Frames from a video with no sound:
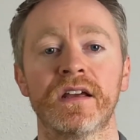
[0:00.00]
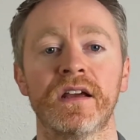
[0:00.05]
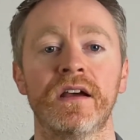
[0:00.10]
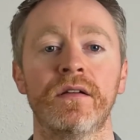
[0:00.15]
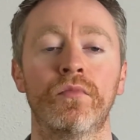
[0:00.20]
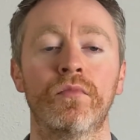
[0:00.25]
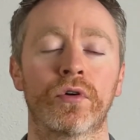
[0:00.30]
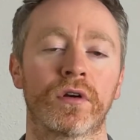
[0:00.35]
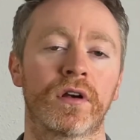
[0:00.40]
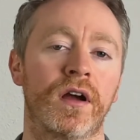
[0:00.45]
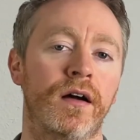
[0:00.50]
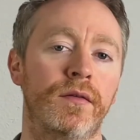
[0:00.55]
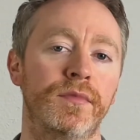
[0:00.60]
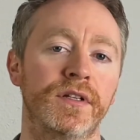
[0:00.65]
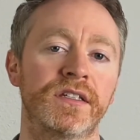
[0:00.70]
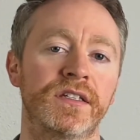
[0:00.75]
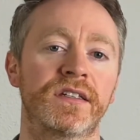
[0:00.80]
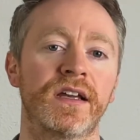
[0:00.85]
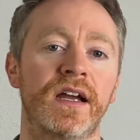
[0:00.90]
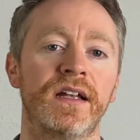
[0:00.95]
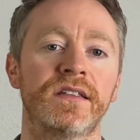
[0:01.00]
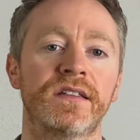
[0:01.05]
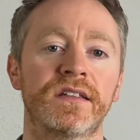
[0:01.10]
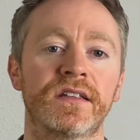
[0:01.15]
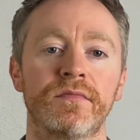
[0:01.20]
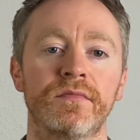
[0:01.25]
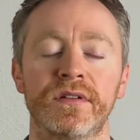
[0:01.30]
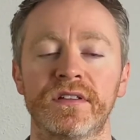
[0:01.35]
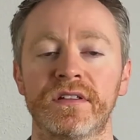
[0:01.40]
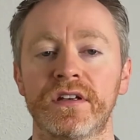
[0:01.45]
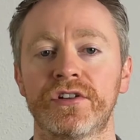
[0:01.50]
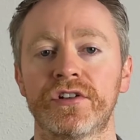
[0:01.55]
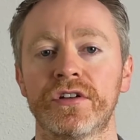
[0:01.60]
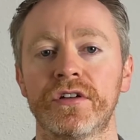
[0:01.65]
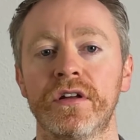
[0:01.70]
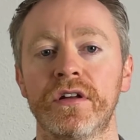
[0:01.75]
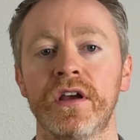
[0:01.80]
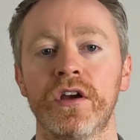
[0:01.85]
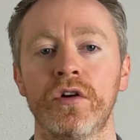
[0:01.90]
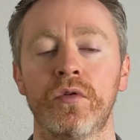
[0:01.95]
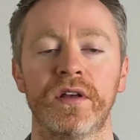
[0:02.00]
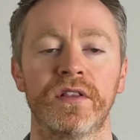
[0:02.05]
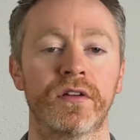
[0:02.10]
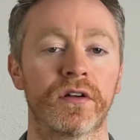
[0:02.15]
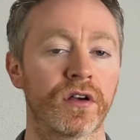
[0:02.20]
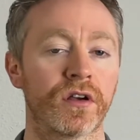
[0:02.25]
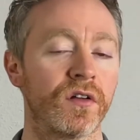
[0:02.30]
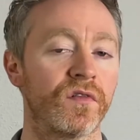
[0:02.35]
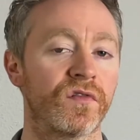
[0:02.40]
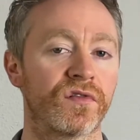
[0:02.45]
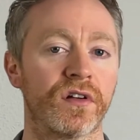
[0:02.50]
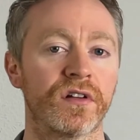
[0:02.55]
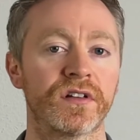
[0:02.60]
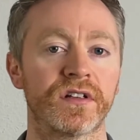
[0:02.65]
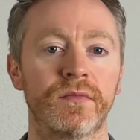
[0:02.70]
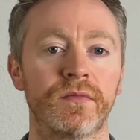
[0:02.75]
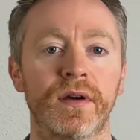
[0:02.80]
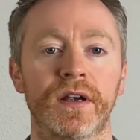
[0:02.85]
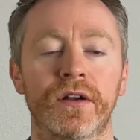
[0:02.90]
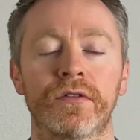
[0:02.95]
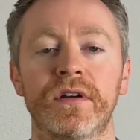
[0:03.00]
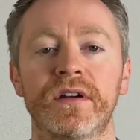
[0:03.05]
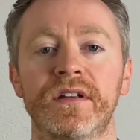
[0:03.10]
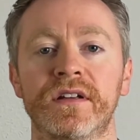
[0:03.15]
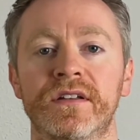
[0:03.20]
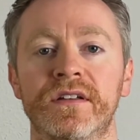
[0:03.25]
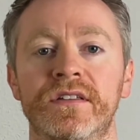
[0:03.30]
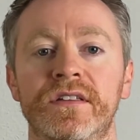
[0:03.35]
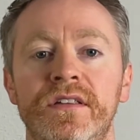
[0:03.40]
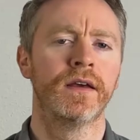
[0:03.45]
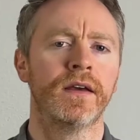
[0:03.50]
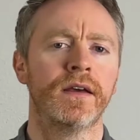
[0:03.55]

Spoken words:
more common sense position when they're confronted by critics.